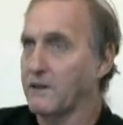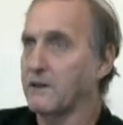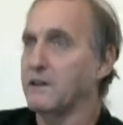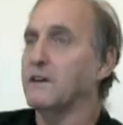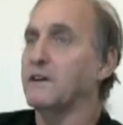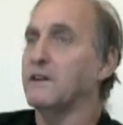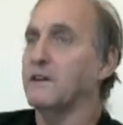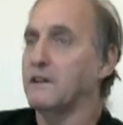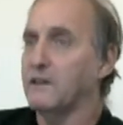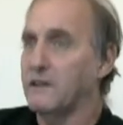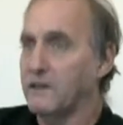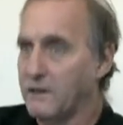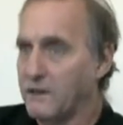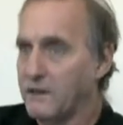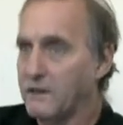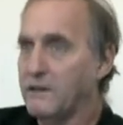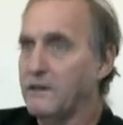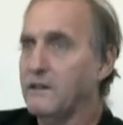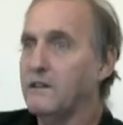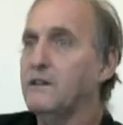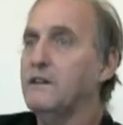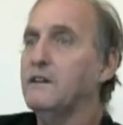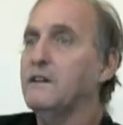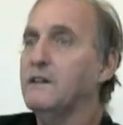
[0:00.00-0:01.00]
Wow,
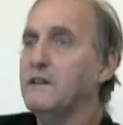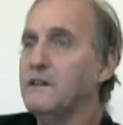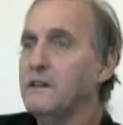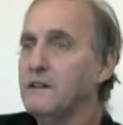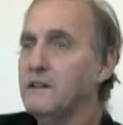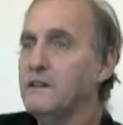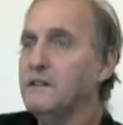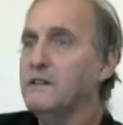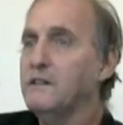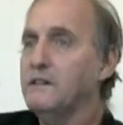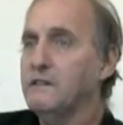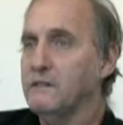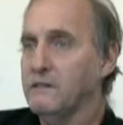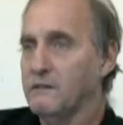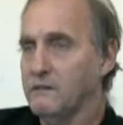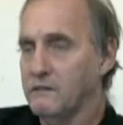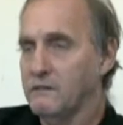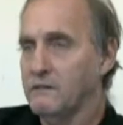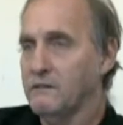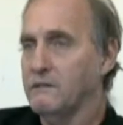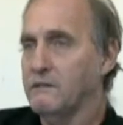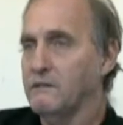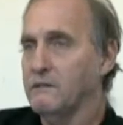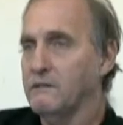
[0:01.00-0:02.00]
all
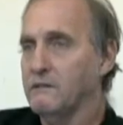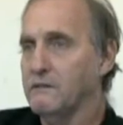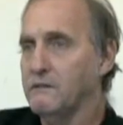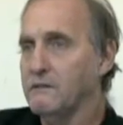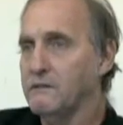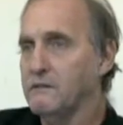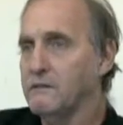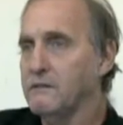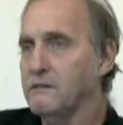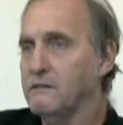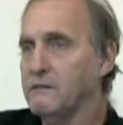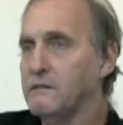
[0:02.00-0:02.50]
right.